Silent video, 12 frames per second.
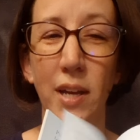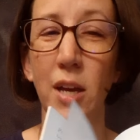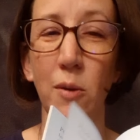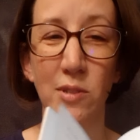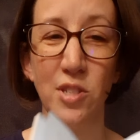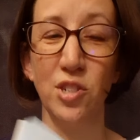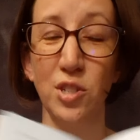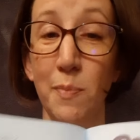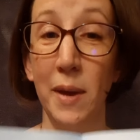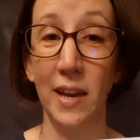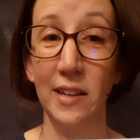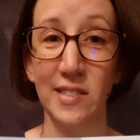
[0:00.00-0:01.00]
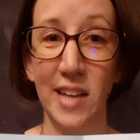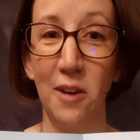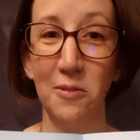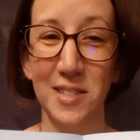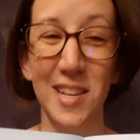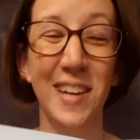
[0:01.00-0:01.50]
He wasn't just making
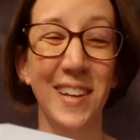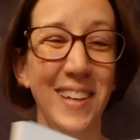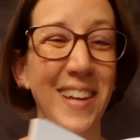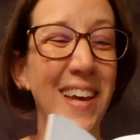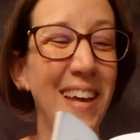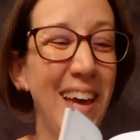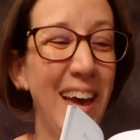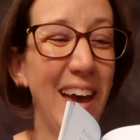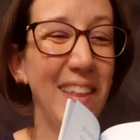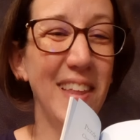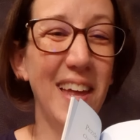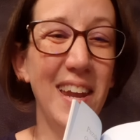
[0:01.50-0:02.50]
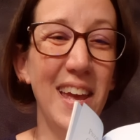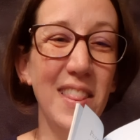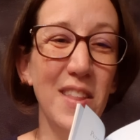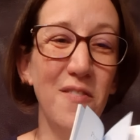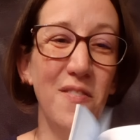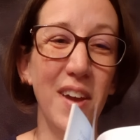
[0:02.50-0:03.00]
sounds. And then in
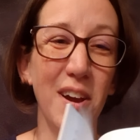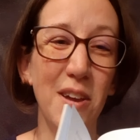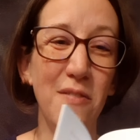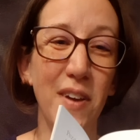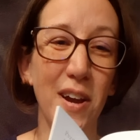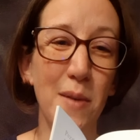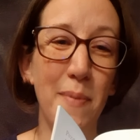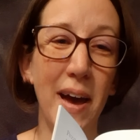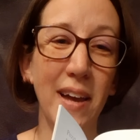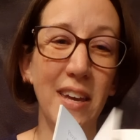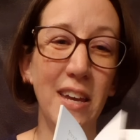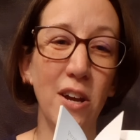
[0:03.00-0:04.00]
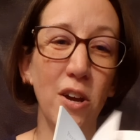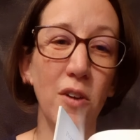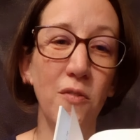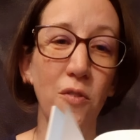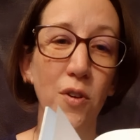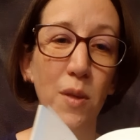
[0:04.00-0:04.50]
the very, very back
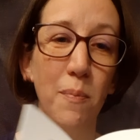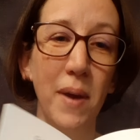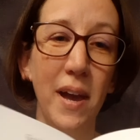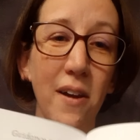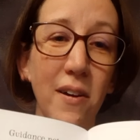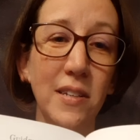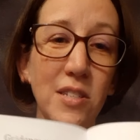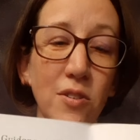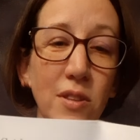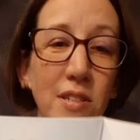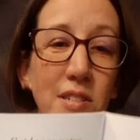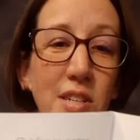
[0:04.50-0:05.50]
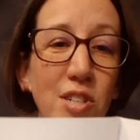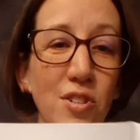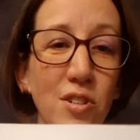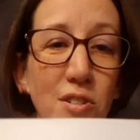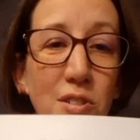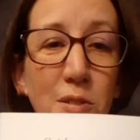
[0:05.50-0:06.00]
here, for the parents or the
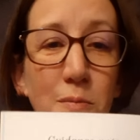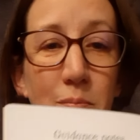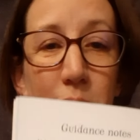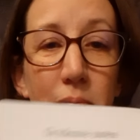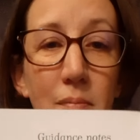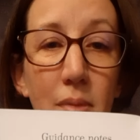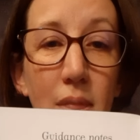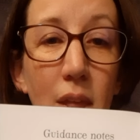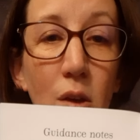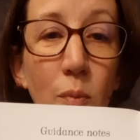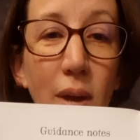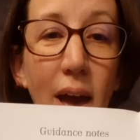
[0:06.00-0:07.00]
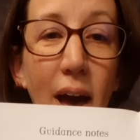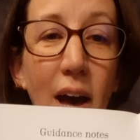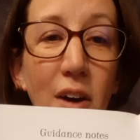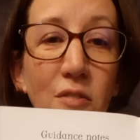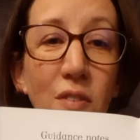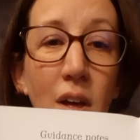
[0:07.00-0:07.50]
teachers, we
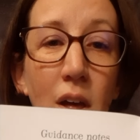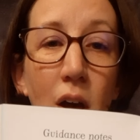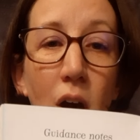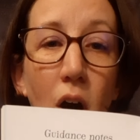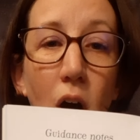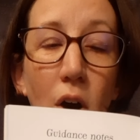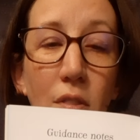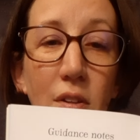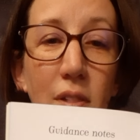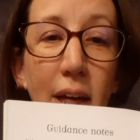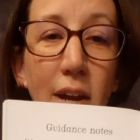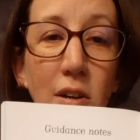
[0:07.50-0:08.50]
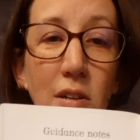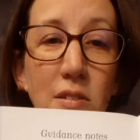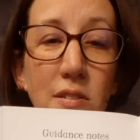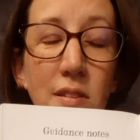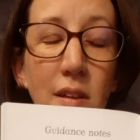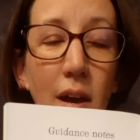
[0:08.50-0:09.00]
have all the
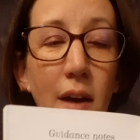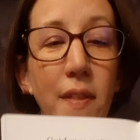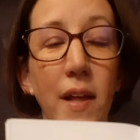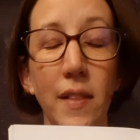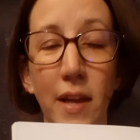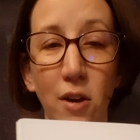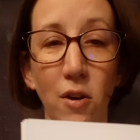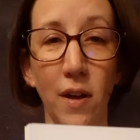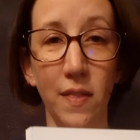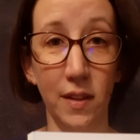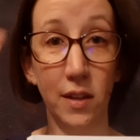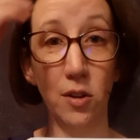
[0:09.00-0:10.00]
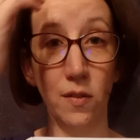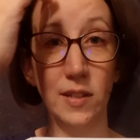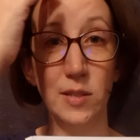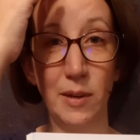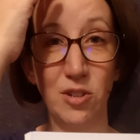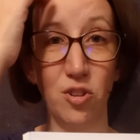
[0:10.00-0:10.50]
letters, and then later on,
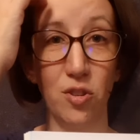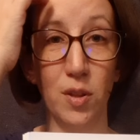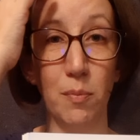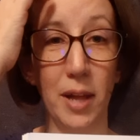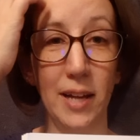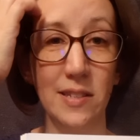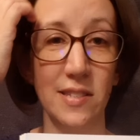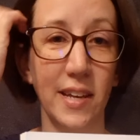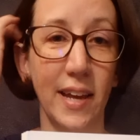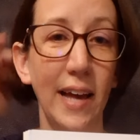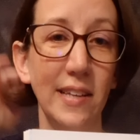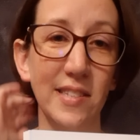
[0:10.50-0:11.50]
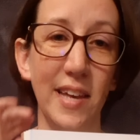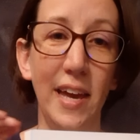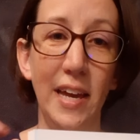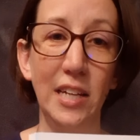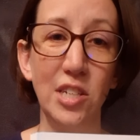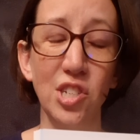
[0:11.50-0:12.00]
the blends like
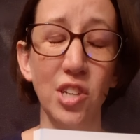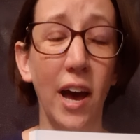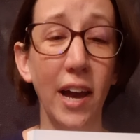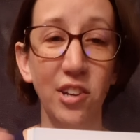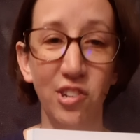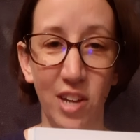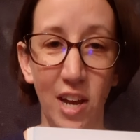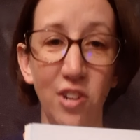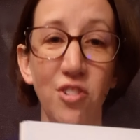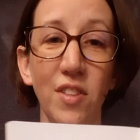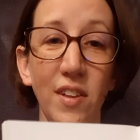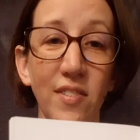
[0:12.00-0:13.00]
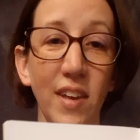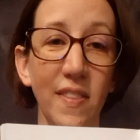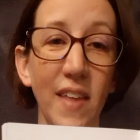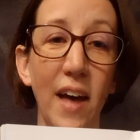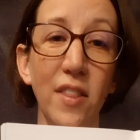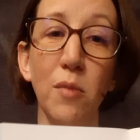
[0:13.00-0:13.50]
SH, IGH, things like
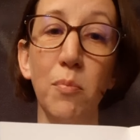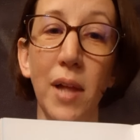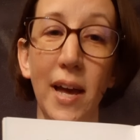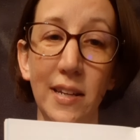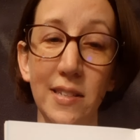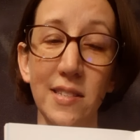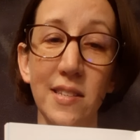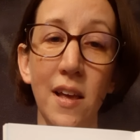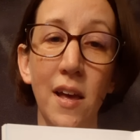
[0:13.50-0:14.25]
that, the blends